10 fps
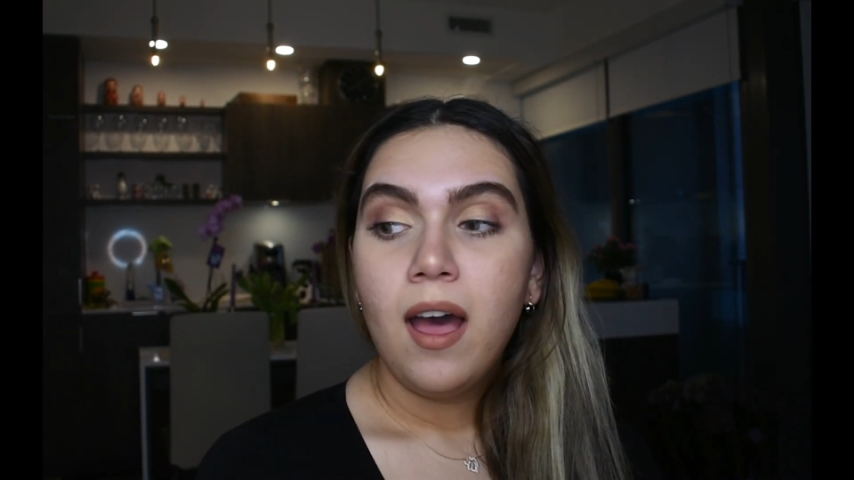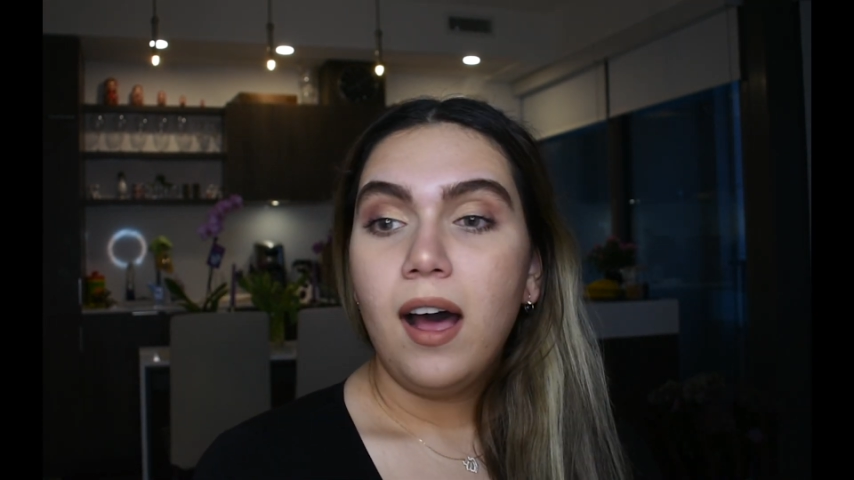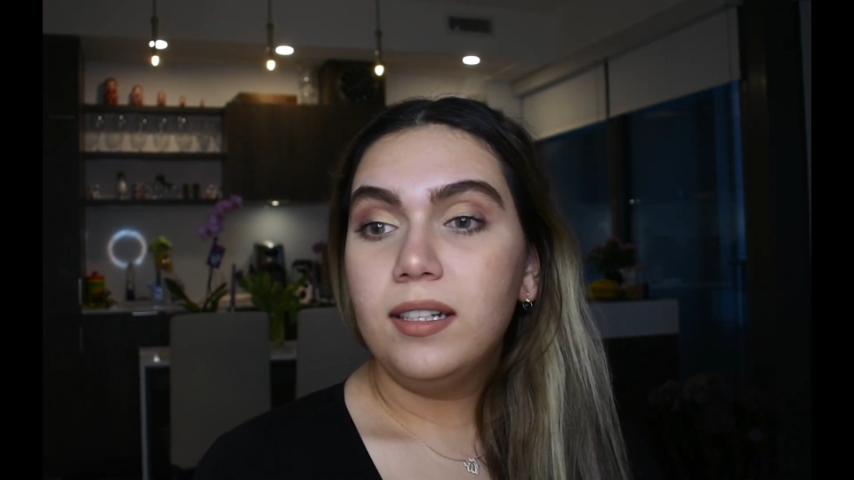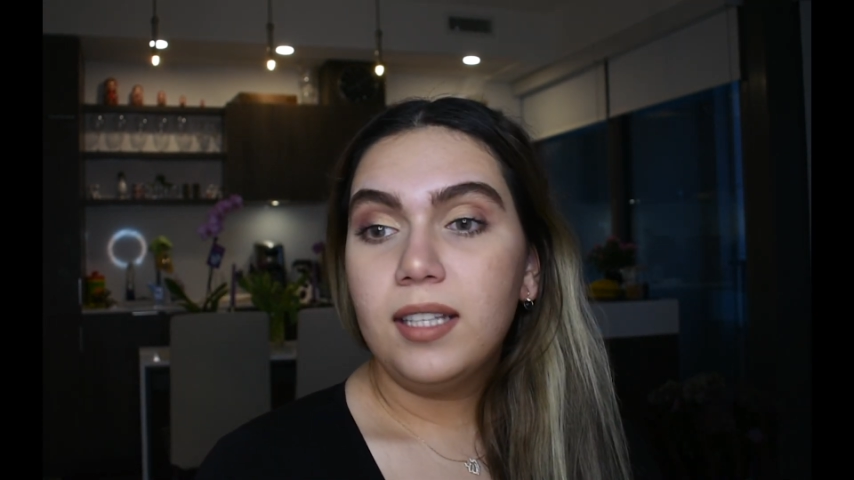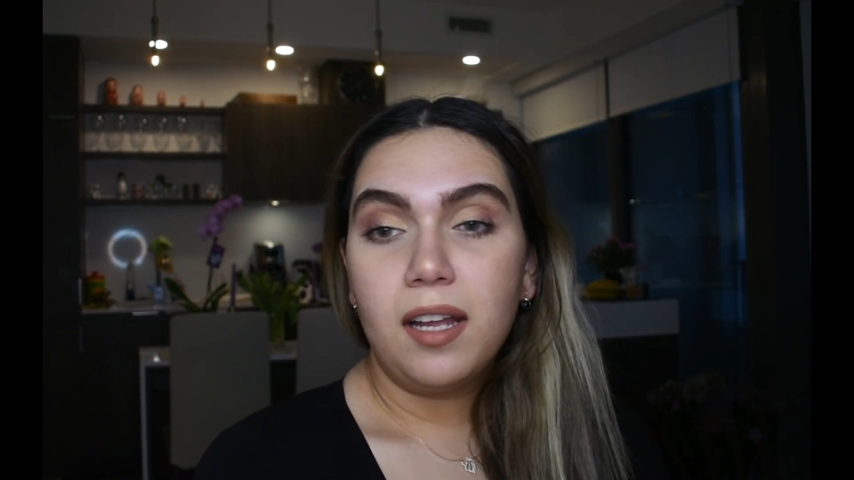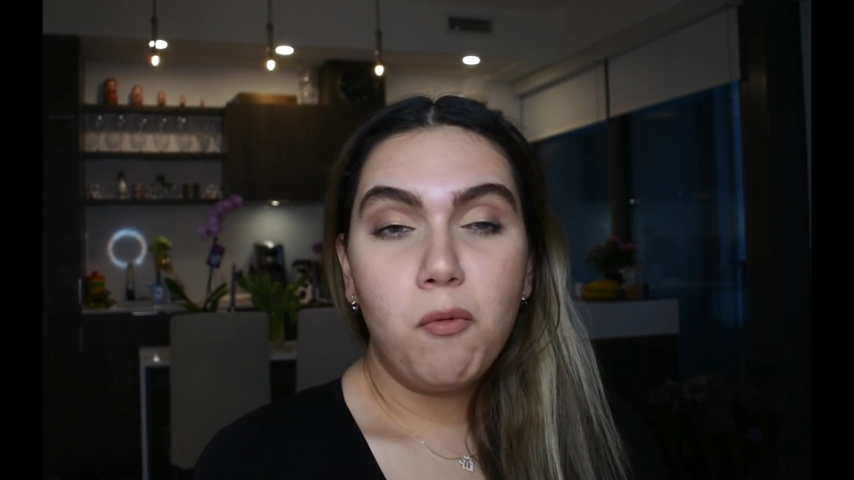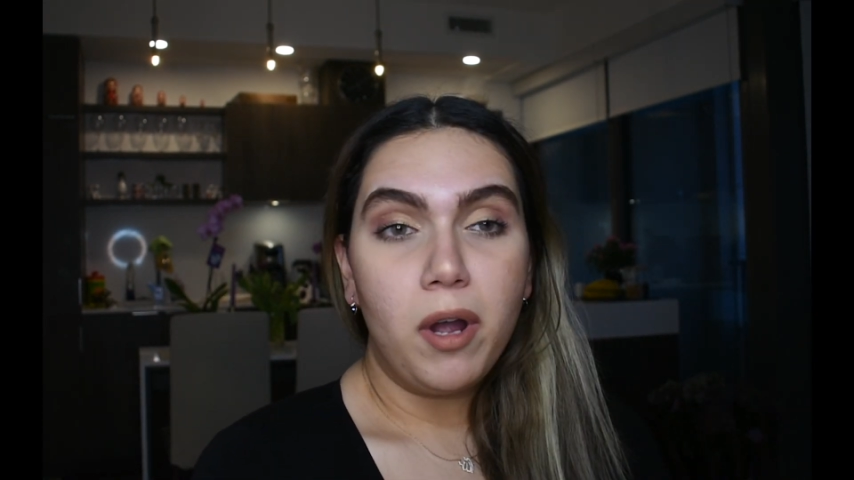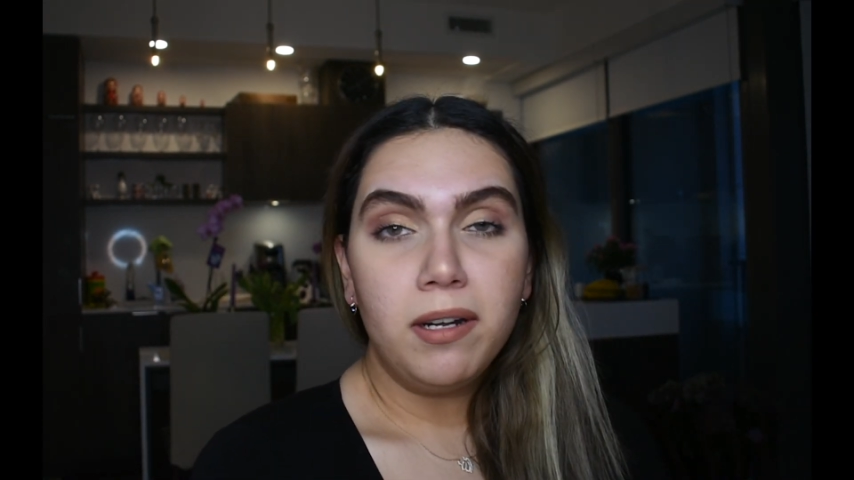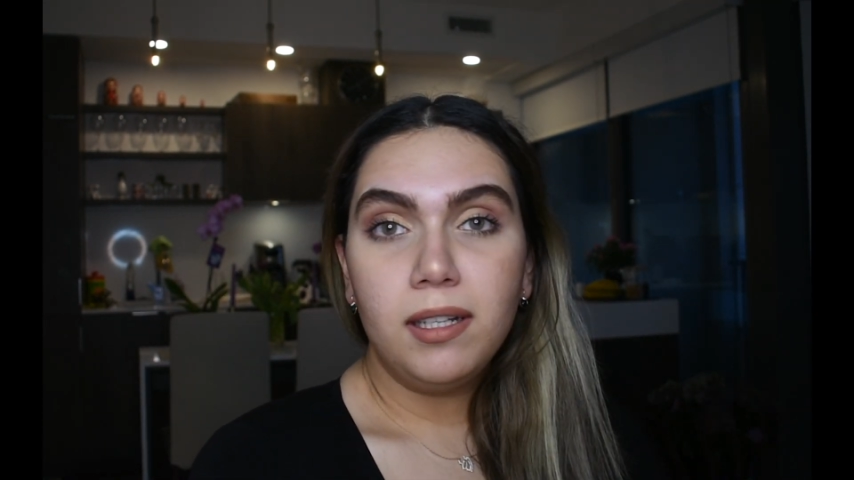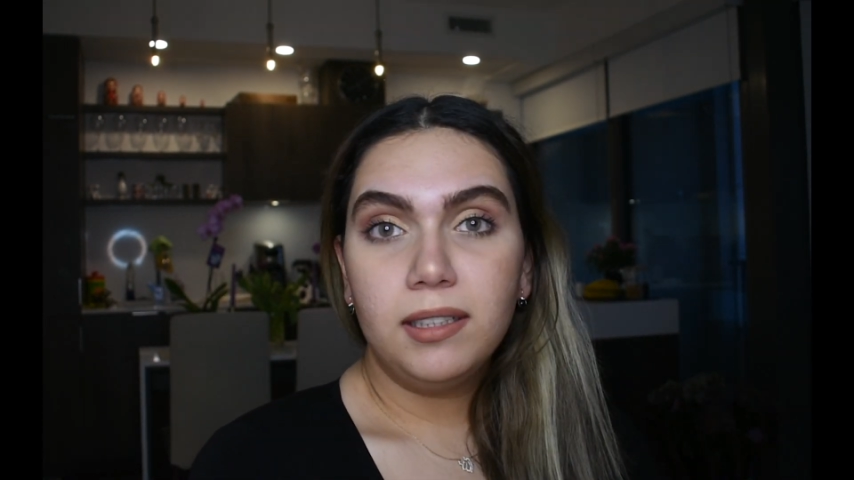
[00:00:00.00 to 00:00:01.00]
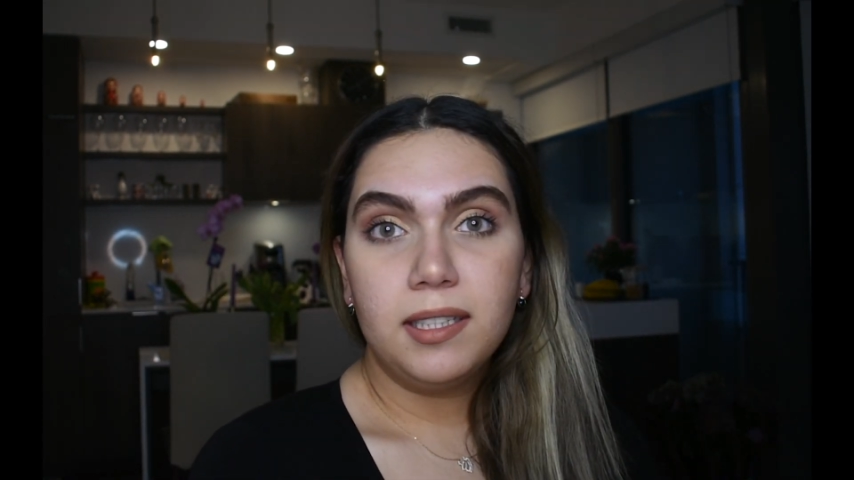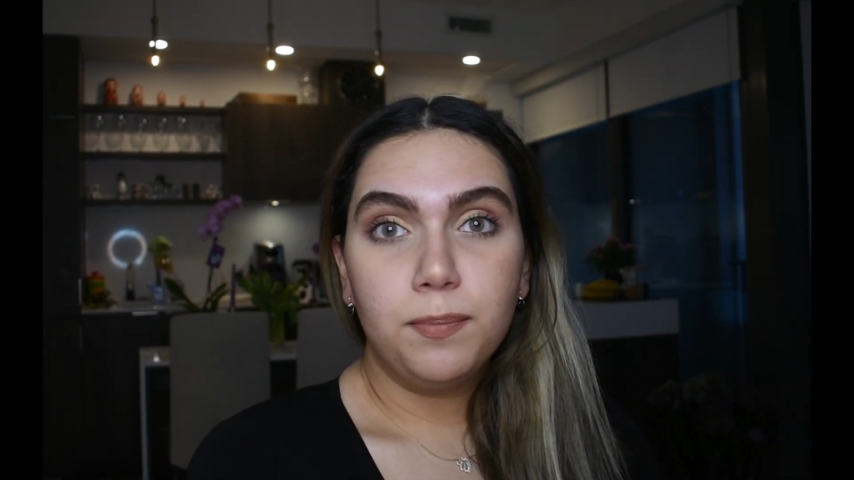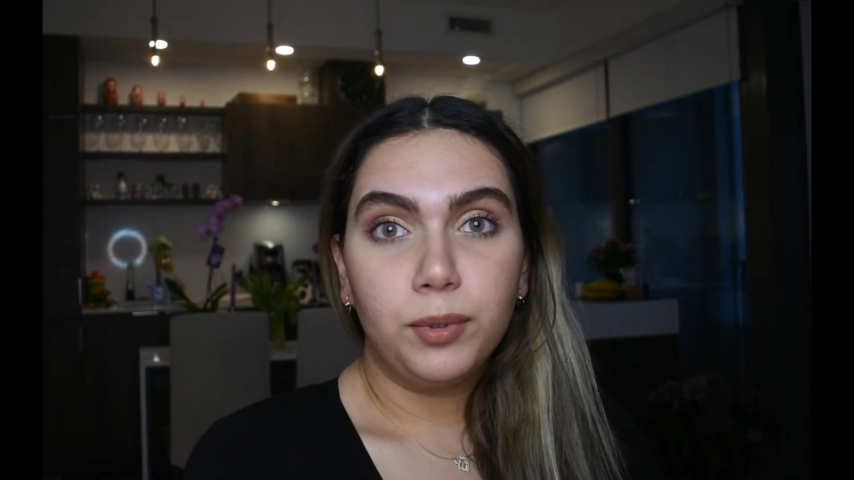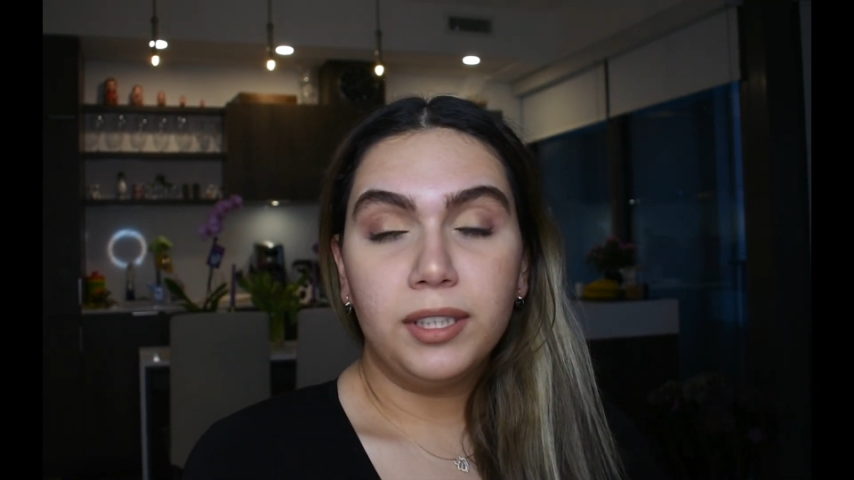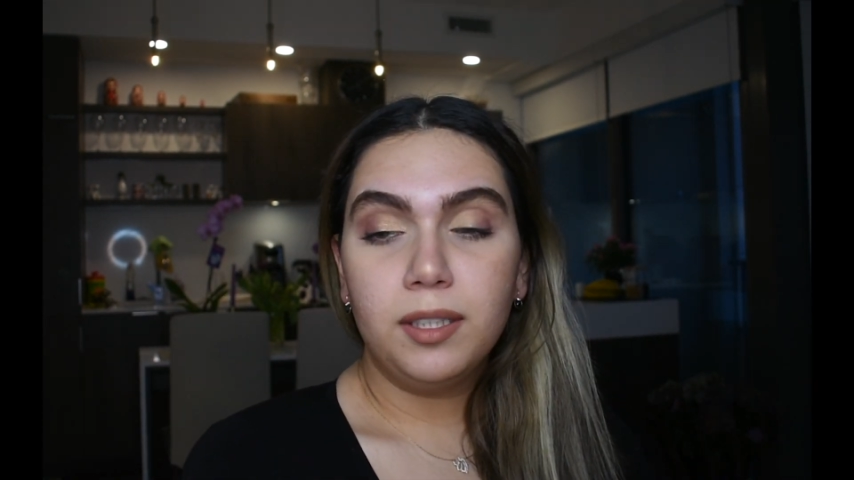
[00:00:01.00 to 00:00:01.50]
I was like why not let's
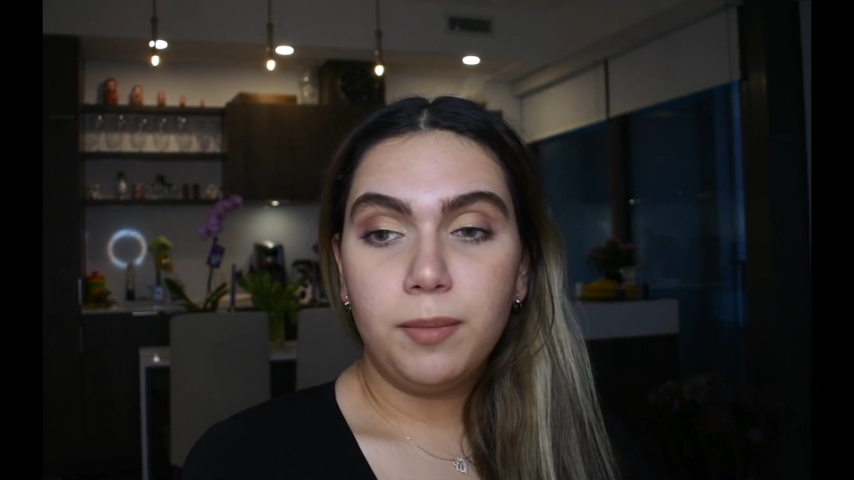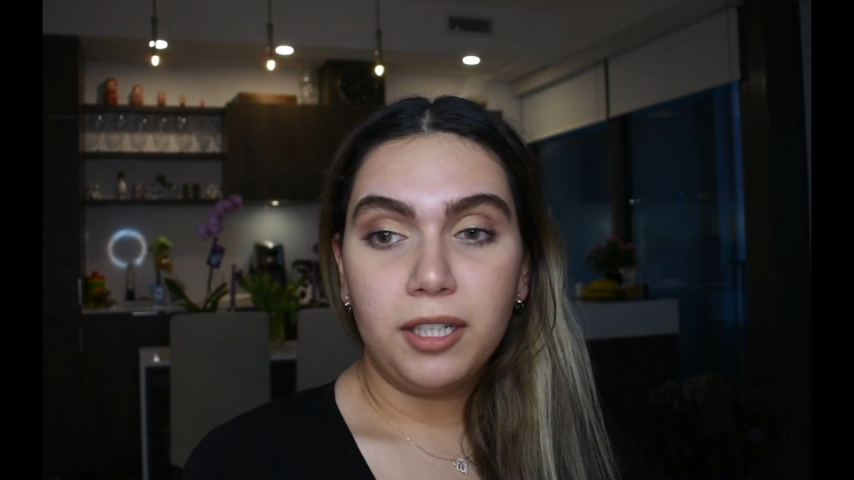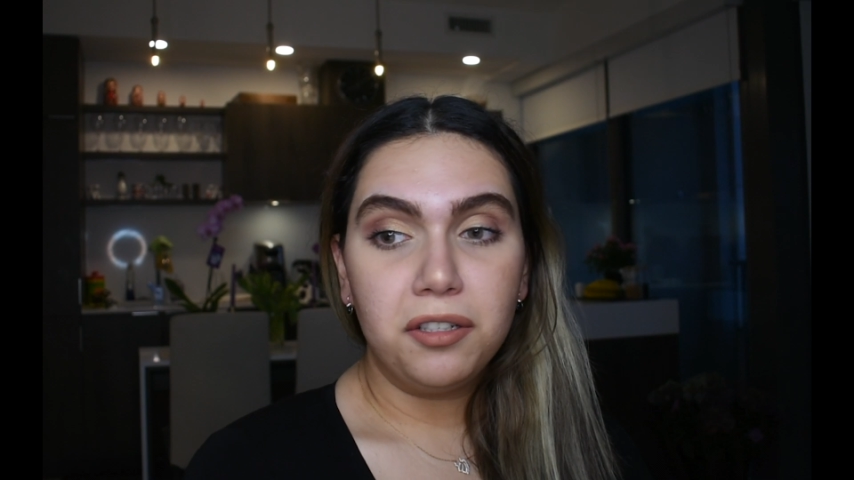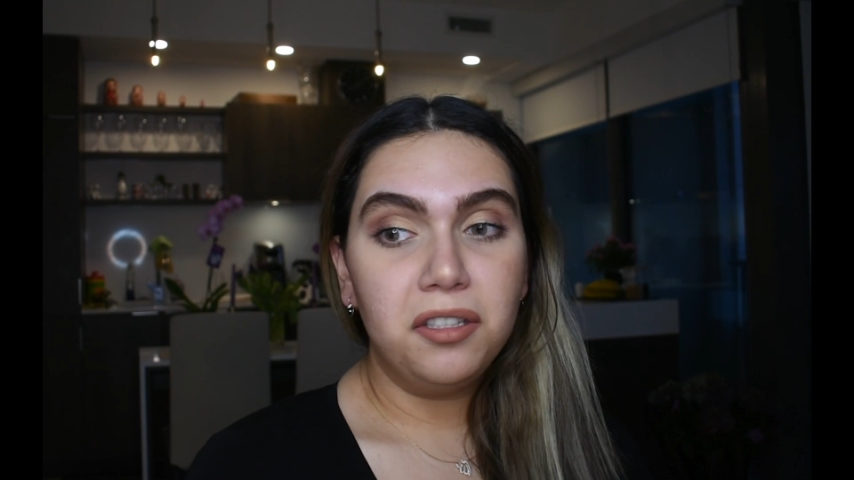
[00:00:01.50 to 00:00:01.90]
print a bunch